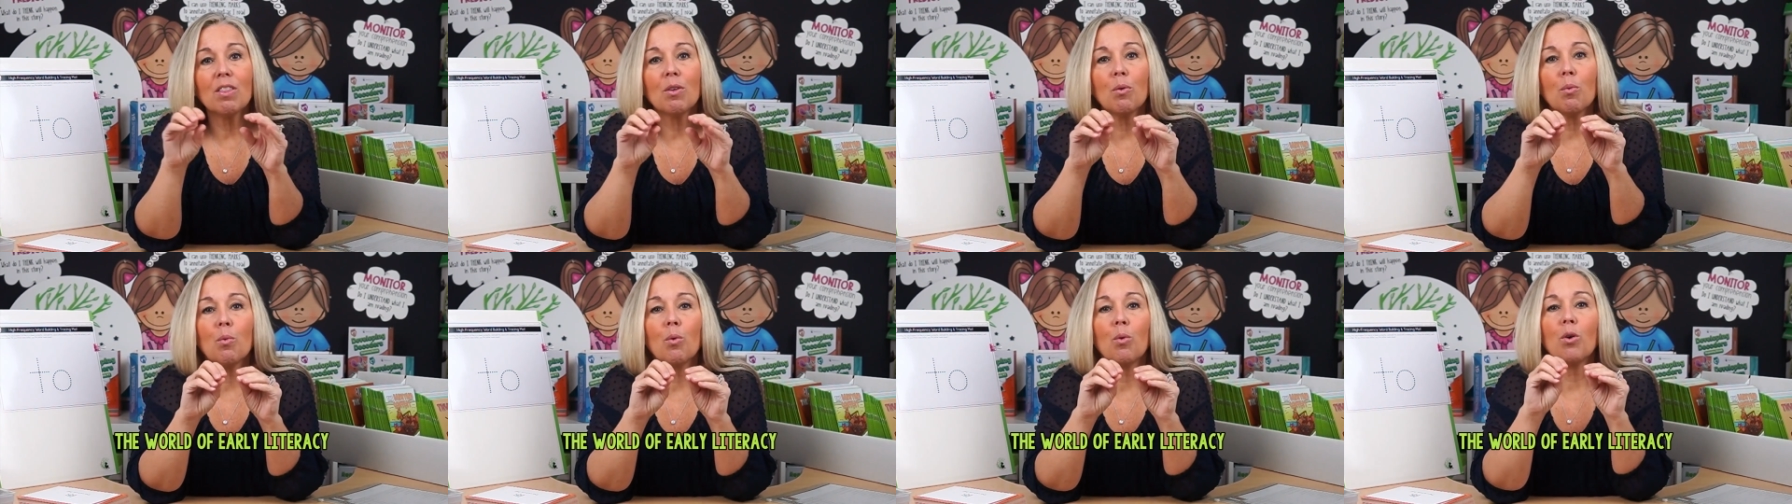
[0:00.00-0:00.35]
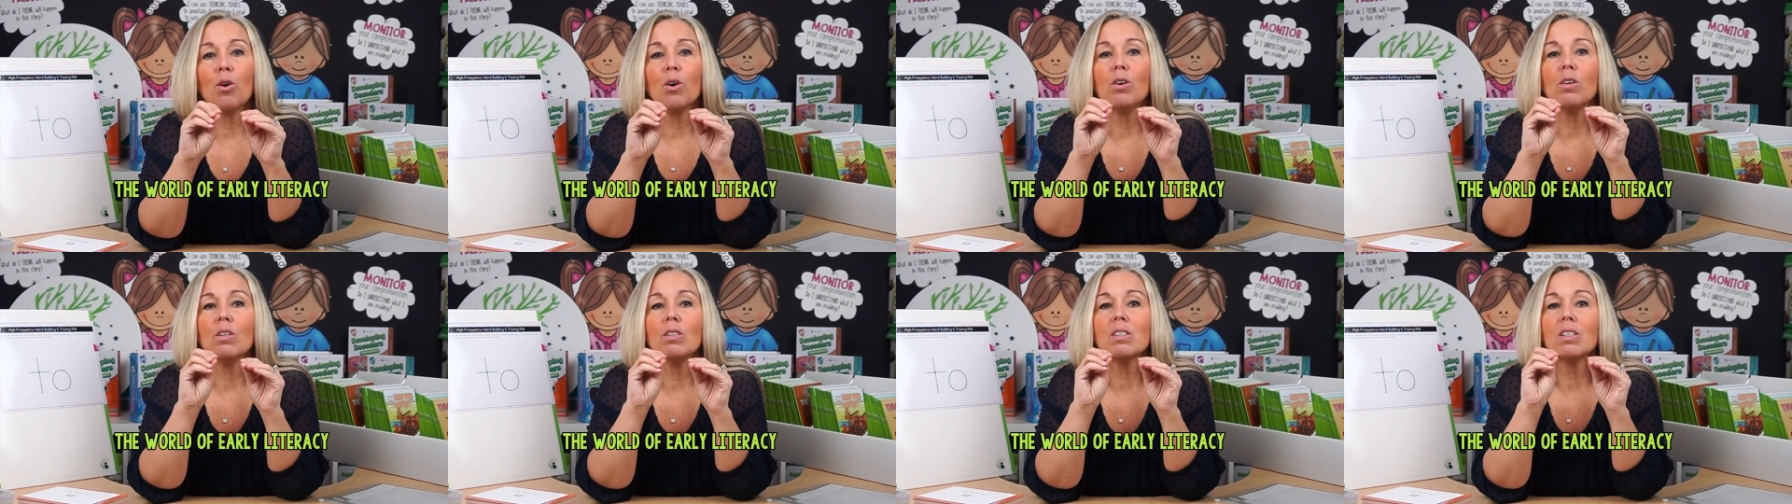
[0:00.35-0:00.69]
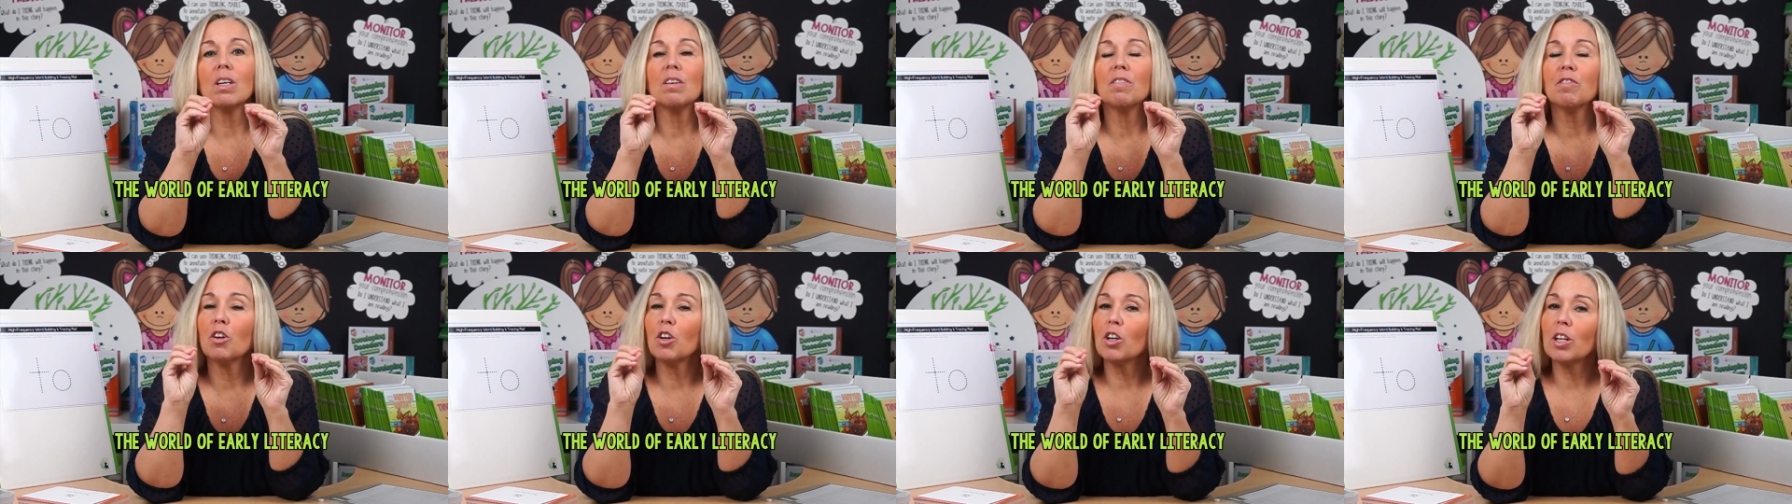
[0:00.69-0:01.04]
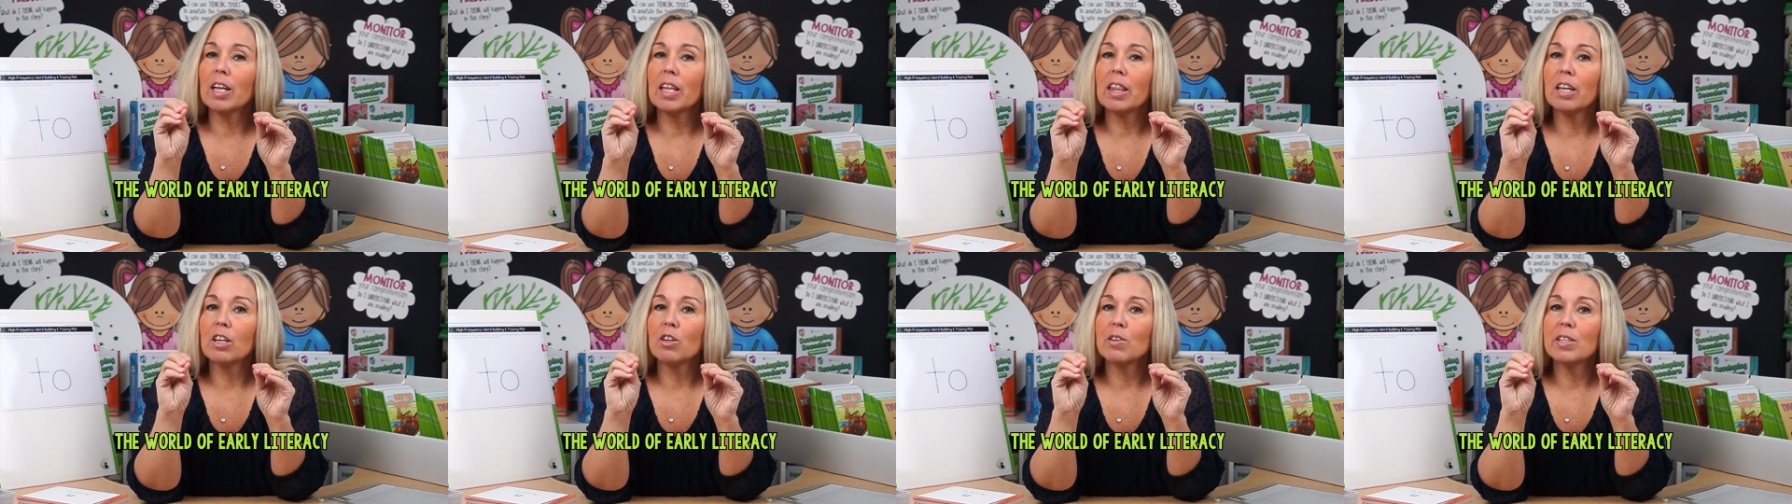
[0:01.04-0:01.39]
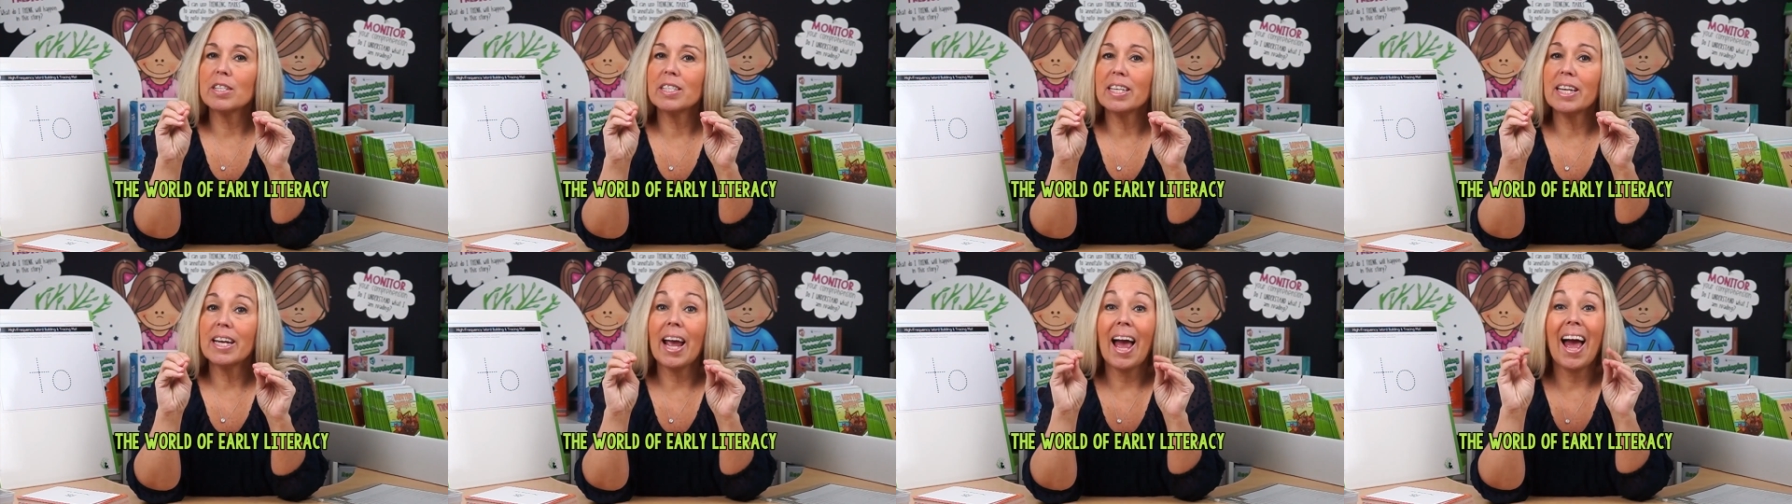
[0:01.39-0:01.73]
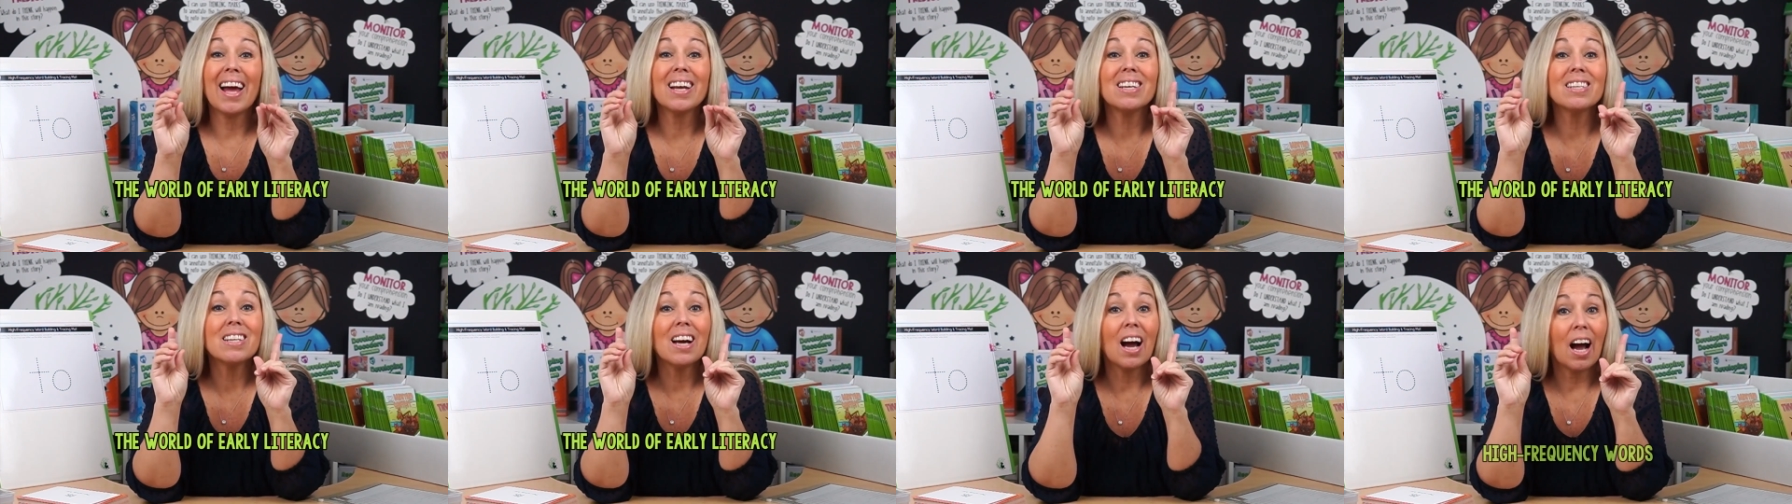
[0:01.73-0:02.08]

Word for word: the world of early literacy and